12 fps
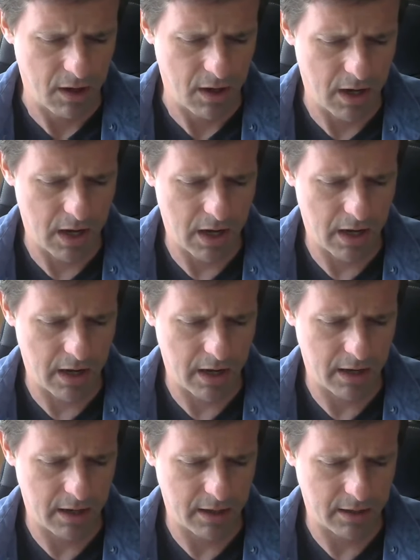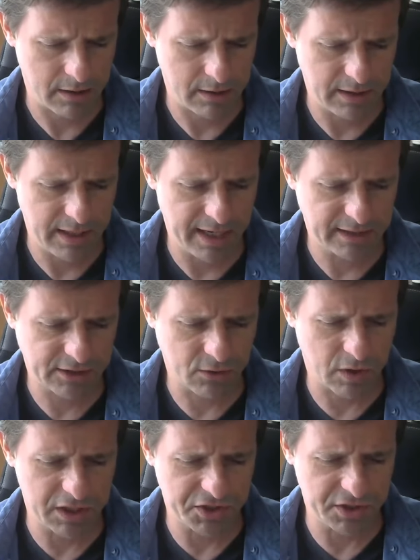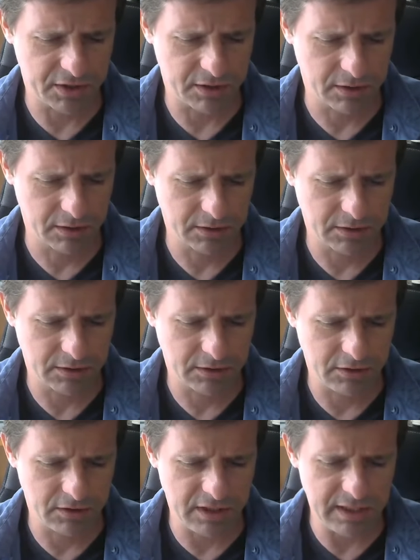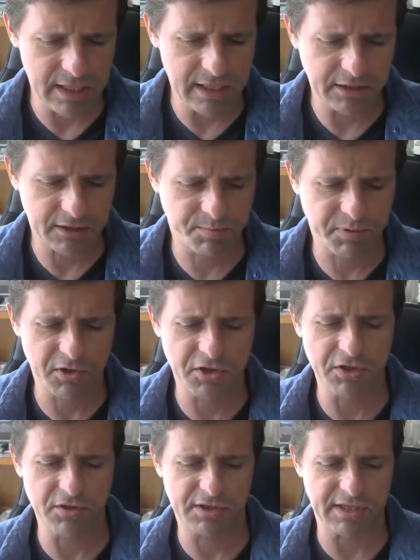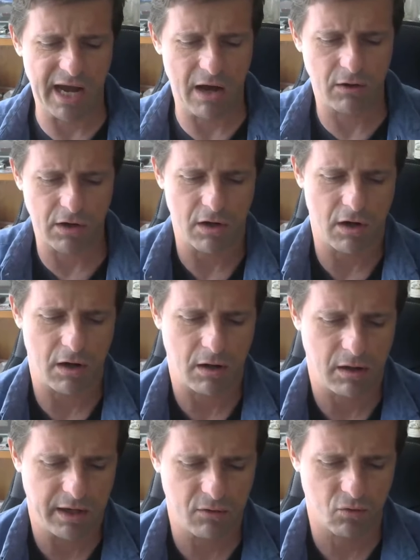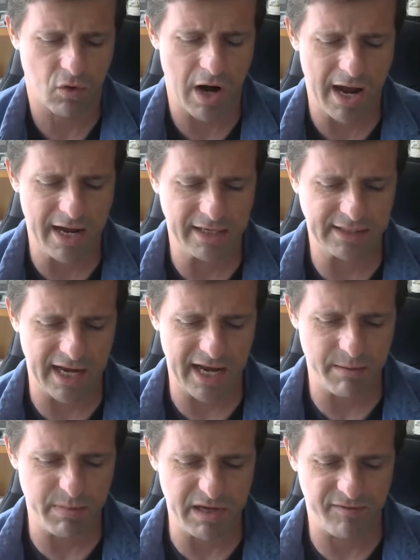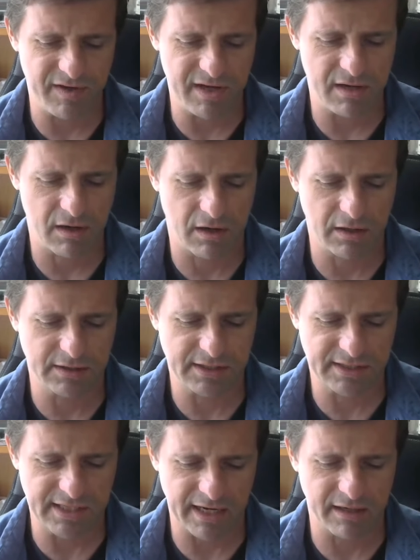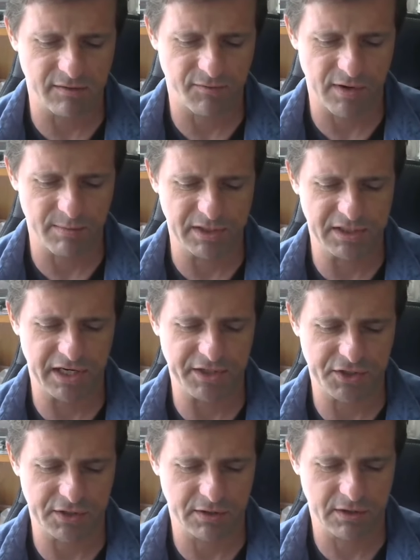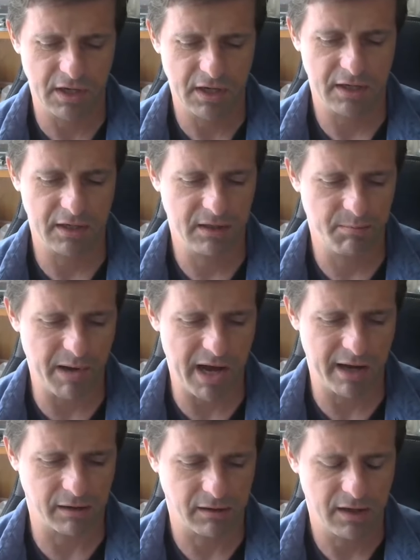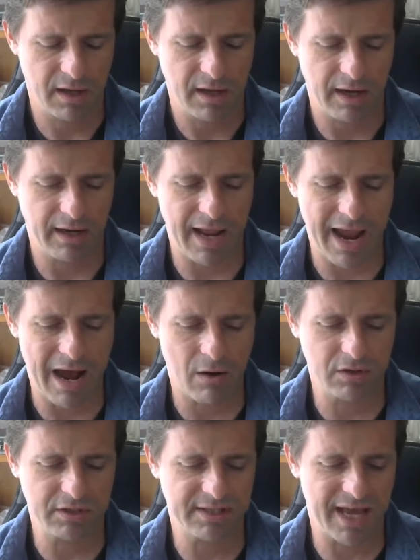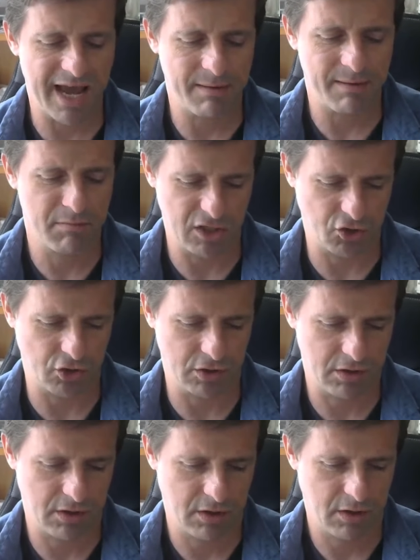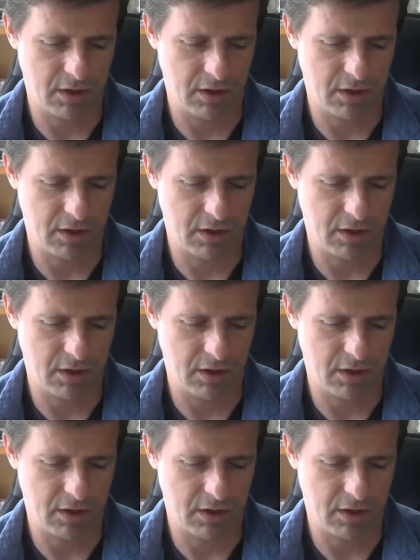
Uh, next question do the yeast produce alcohol and rise ABV on second fermentation in the bottle? And how is that measured?